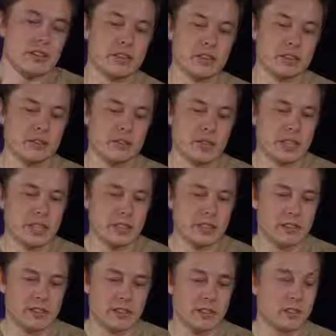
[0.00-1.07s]
It's
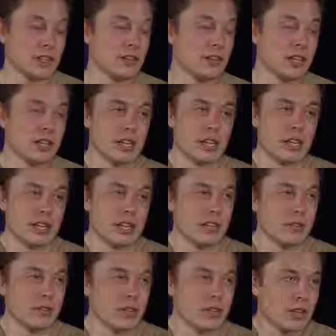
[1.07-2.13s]
really certainly not in any
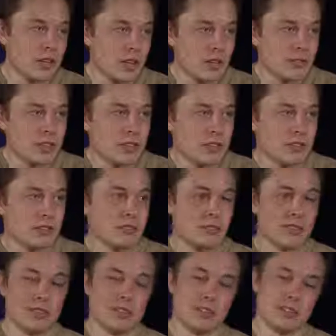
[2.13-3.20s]
kind of modern economy. It's
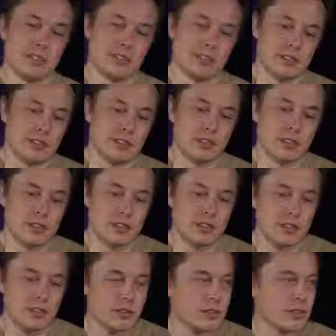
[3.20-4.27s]
so
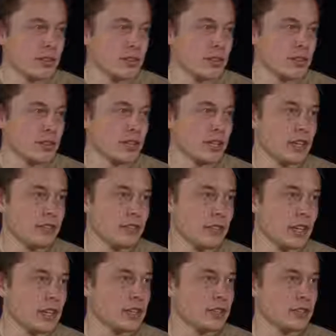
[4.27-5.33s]
easy to earn enough
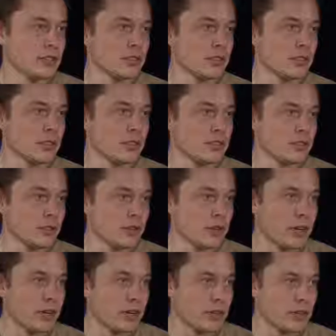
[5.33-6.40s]
money just to live
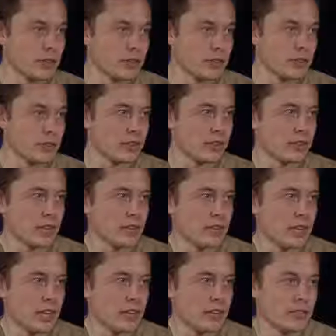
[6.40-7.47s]
somewhere and eat food.
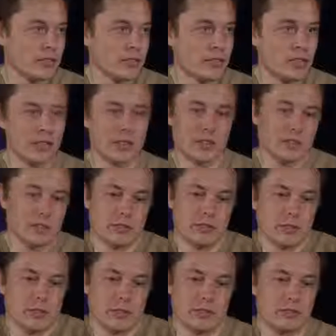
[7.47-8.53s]

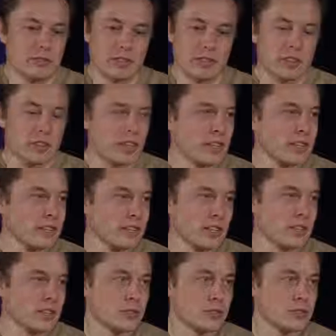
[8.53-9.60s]
You could, you know, that's
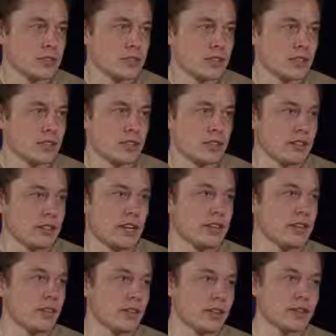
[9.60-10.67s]

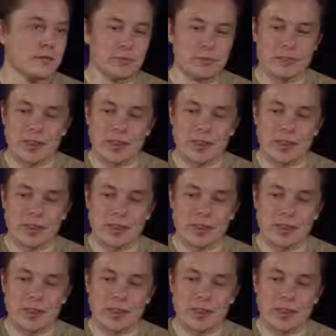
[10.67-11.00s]
I mean,